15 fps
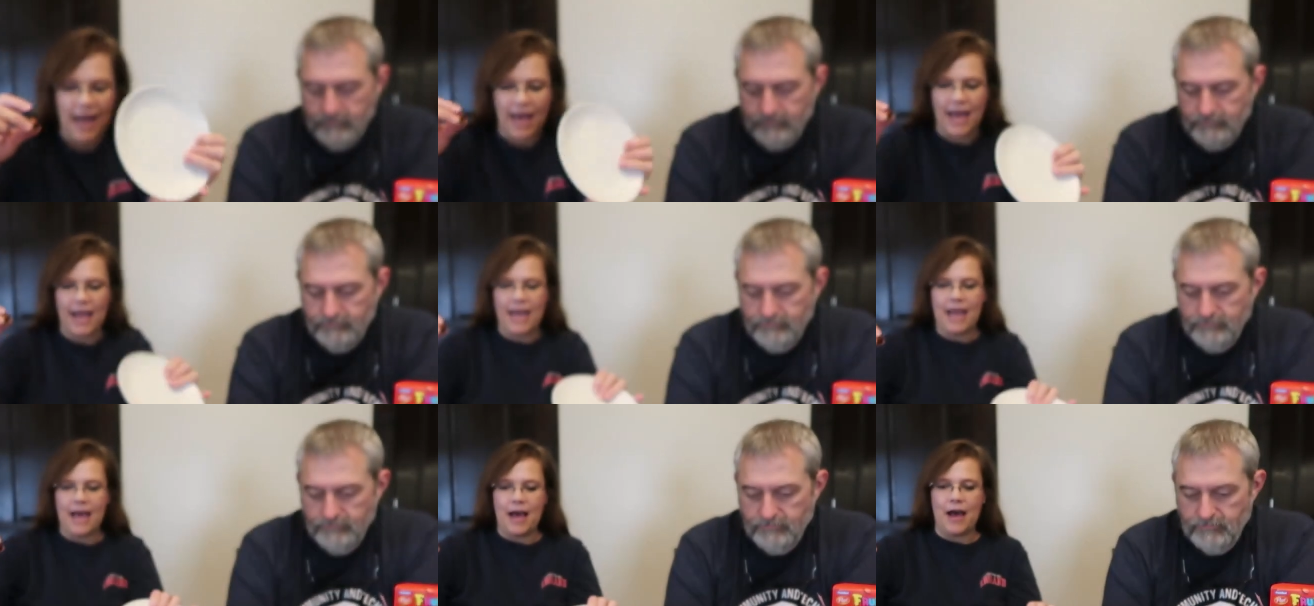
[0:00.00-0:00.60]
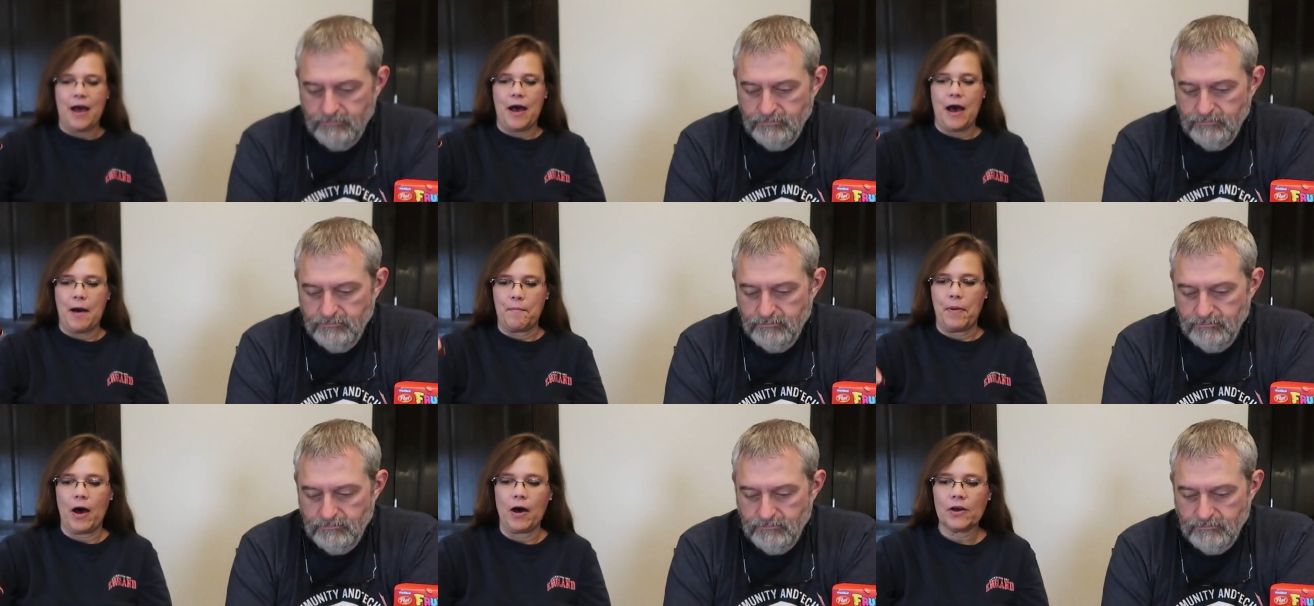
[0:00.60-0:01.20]
Speaker 1: a
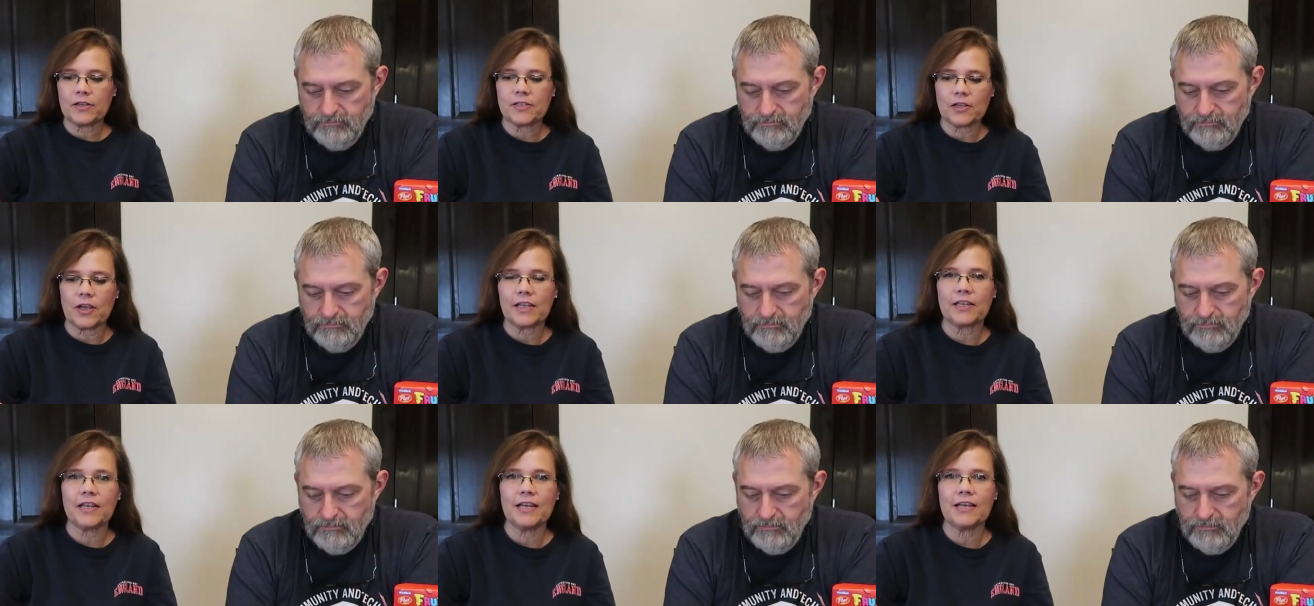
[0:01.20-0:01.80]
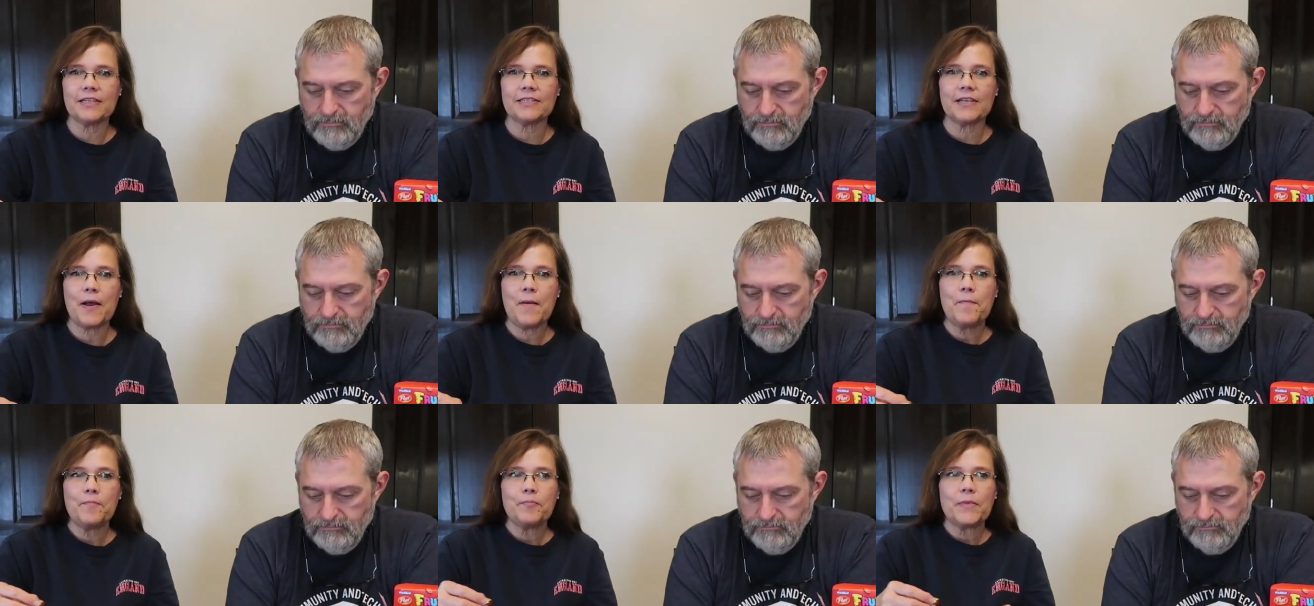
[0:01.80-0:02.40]
box like this,
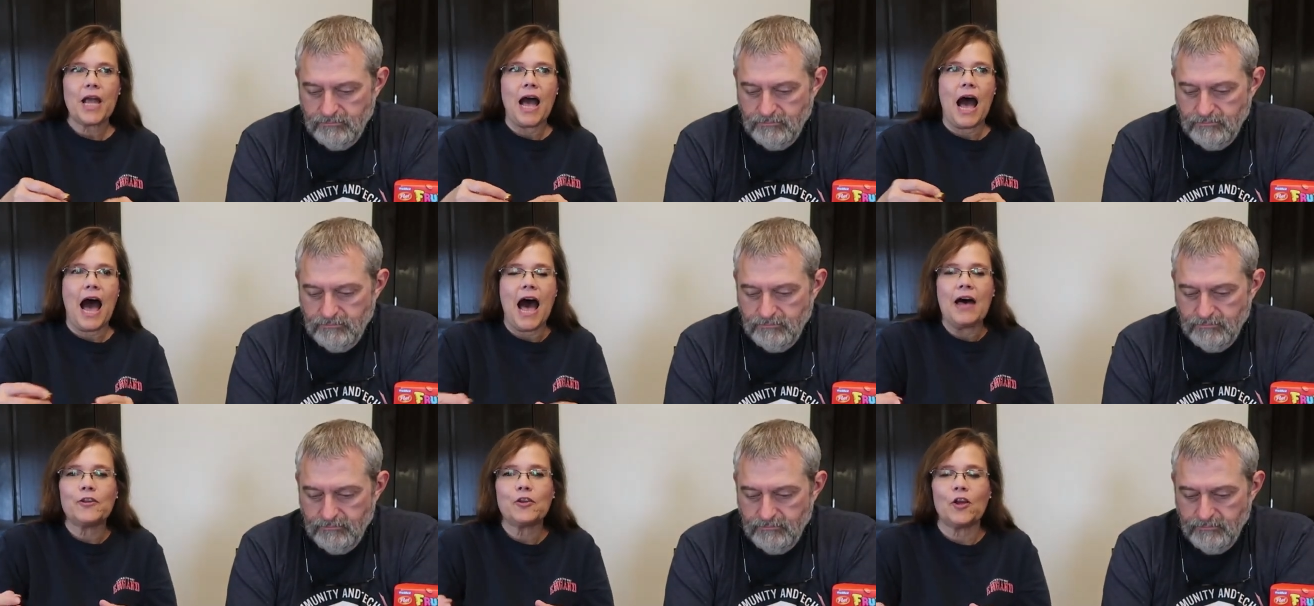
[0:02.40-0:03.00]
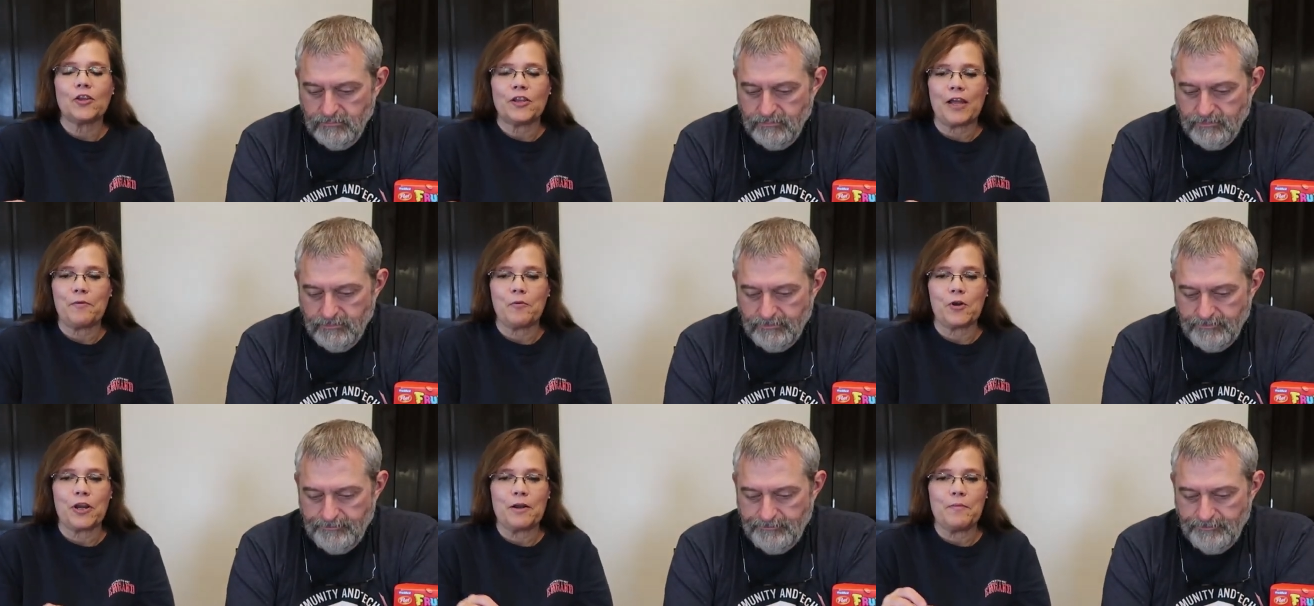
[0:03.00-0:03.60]
I thought they
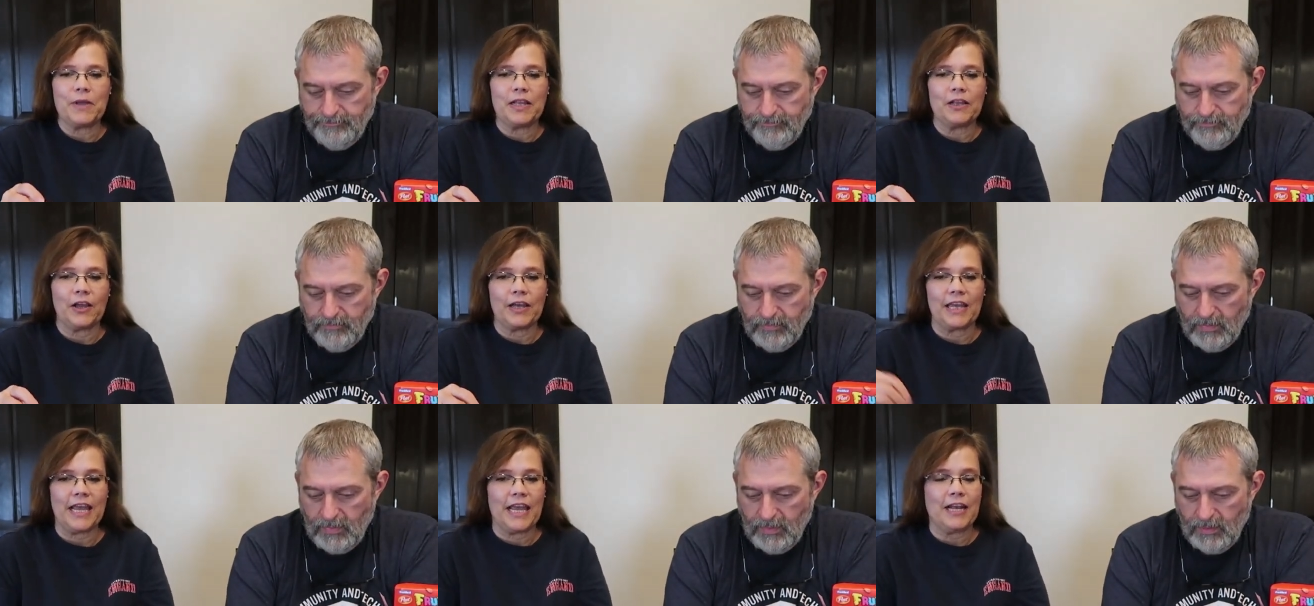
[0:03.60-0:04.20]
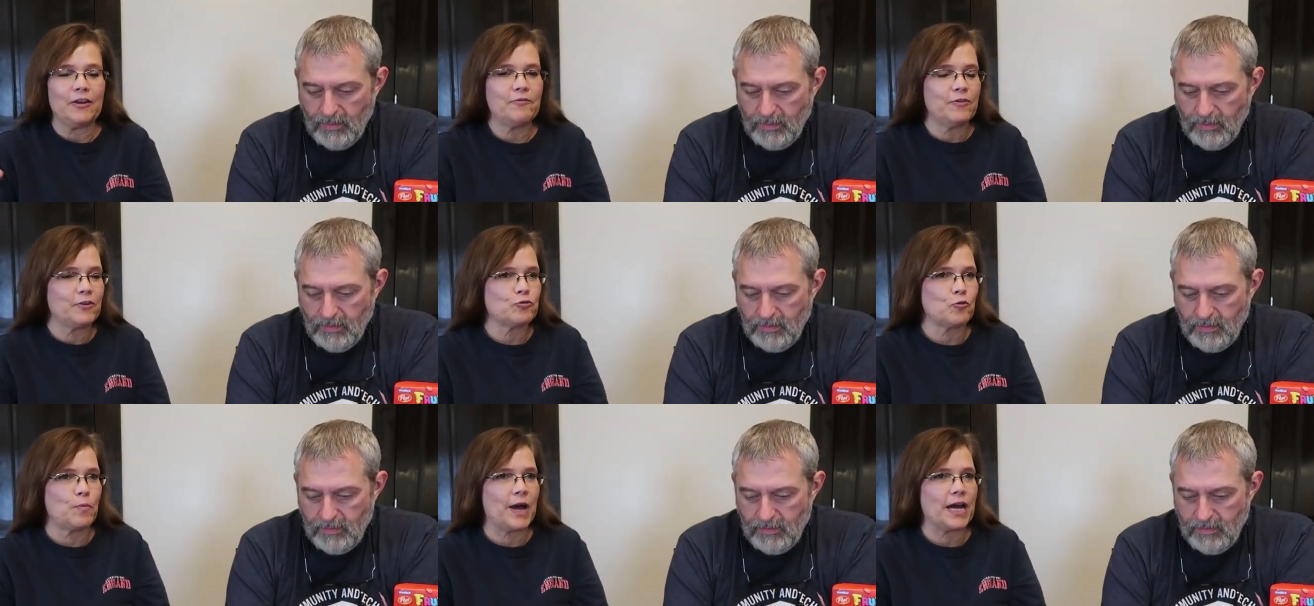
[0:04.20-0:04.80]
were going to be like individual